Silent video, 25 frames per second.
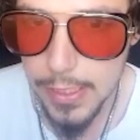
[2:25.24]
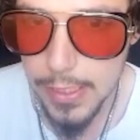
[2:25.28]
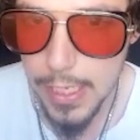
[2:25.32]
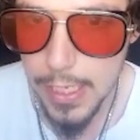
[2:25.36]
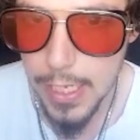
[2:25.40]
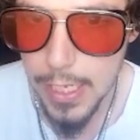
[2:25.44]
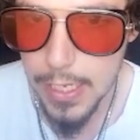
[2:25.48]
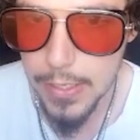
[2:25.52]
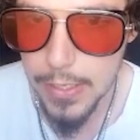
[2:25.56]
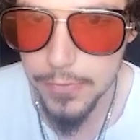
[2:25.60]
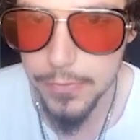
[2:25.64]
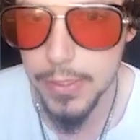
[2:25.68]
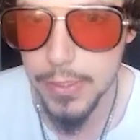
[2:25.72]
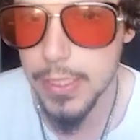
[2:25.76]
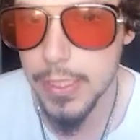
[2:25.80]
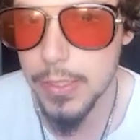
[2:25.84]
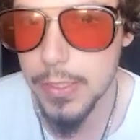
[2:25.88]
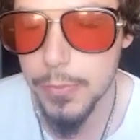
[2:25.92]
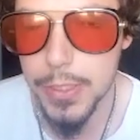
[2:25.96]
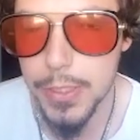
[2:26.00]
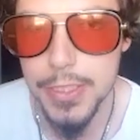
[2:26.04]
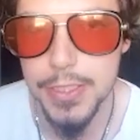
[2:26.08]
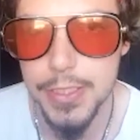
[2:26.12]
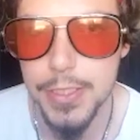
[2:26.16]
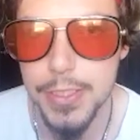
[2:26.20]

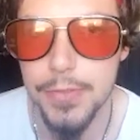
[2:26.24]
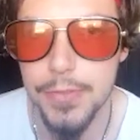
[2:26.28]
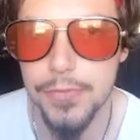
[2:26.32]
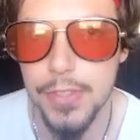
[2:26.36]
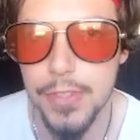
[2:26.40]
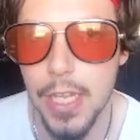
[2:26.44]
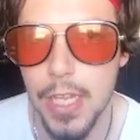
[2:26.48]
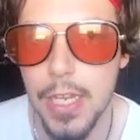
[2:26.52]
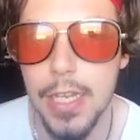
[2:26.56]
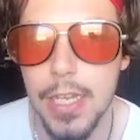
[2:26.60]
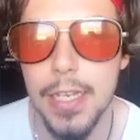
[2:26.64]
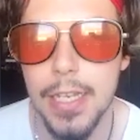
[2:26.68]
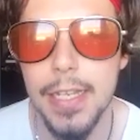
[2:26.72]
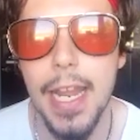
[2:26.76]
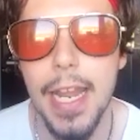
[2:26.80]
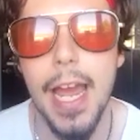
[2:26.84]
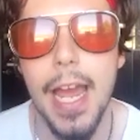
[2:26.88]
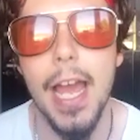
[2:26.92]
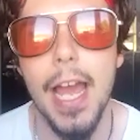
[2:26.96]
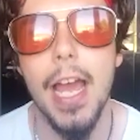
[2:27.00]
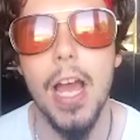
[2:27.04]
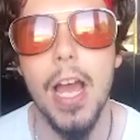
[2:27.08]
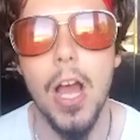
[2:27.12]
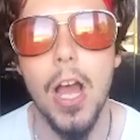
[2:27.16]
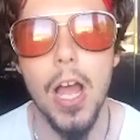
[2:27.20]
Lovely. Once you've done
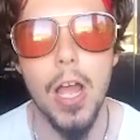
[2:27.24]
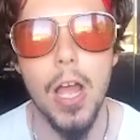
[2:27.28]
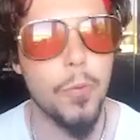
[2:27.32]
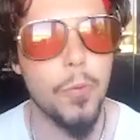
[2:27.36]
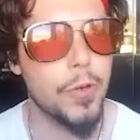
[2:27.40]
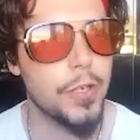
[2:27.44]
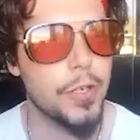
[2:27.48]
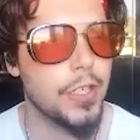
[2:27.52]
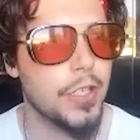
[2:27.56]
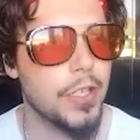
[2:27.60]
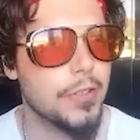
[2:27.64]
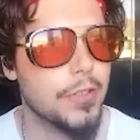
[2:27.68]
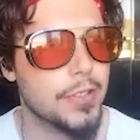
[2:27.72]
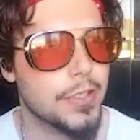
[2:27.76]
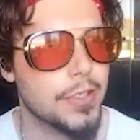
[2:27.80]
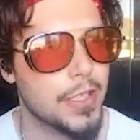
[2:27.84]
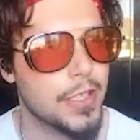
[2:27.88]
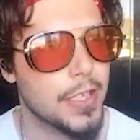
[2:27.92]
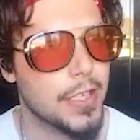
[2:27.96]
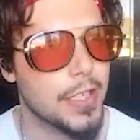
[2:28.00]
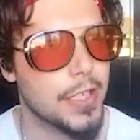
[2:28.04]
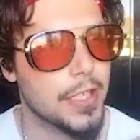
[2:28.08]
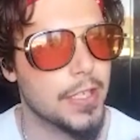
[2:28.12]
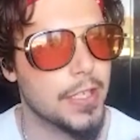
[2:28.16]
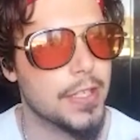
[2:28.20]
that, I want you
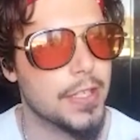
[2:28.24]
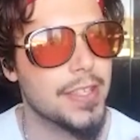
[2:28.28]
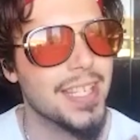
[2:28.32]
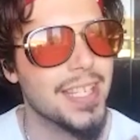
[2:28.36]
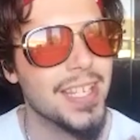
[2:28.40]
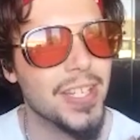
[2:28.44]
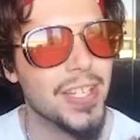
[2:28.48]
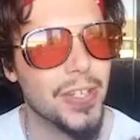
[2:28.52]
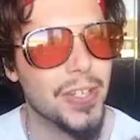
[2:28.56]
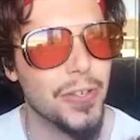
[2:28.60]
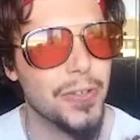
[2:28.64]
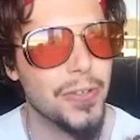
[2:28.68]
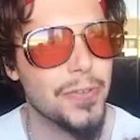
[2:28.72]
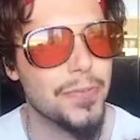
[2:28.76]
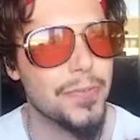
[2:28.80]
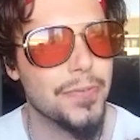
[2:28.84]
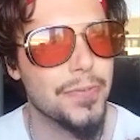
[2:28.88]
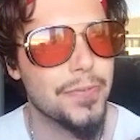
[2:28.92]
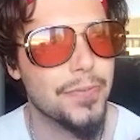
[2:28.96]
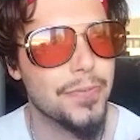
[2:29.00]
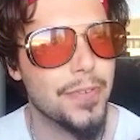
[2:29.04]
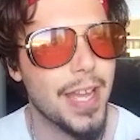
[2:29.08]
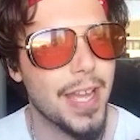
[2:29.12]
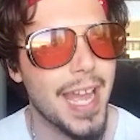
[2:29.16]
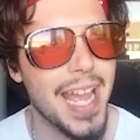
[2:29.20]
to think of
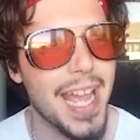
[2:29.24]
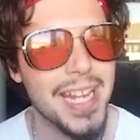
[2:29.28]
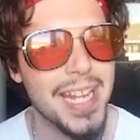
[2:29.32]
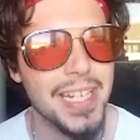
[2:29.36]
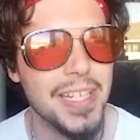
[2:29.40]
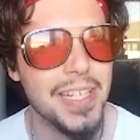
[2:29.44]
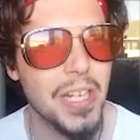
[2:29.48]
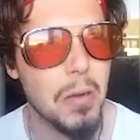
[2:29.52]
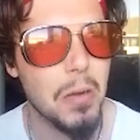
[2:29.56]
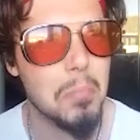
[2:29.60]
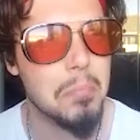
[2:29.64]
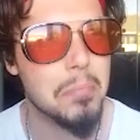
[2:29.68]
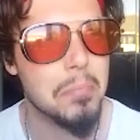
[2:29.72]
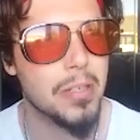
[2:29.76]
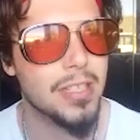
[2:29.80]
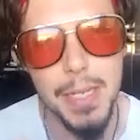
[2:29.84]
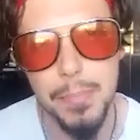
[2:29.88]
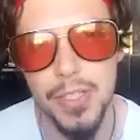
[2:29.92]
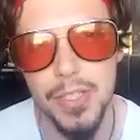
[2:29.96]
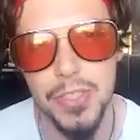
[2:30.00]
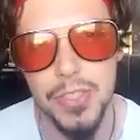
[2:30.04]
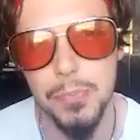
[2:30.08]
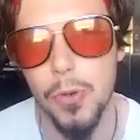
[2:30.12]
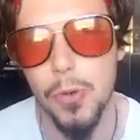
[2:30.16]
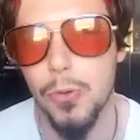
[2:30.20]
any number,
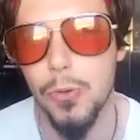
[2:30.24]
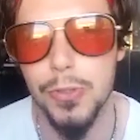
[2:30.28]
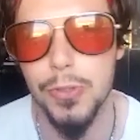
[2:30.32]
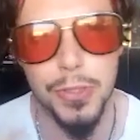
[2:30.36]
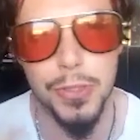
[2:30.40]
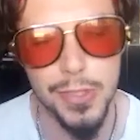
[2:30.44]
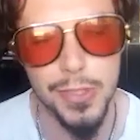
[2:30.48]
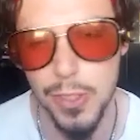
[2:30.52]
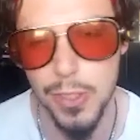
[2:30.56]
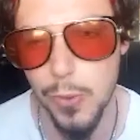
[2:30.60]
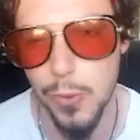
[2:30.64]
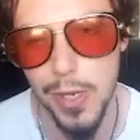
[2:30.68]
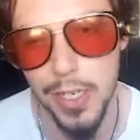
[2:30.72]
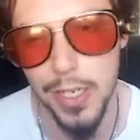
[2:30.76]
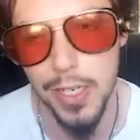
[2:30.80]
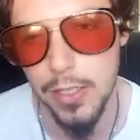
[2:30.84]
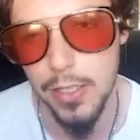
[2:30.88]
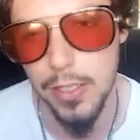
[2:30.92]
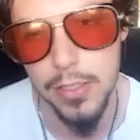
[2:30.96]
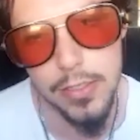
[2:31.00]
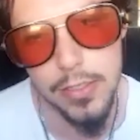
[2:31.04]
keep it small so it's quick.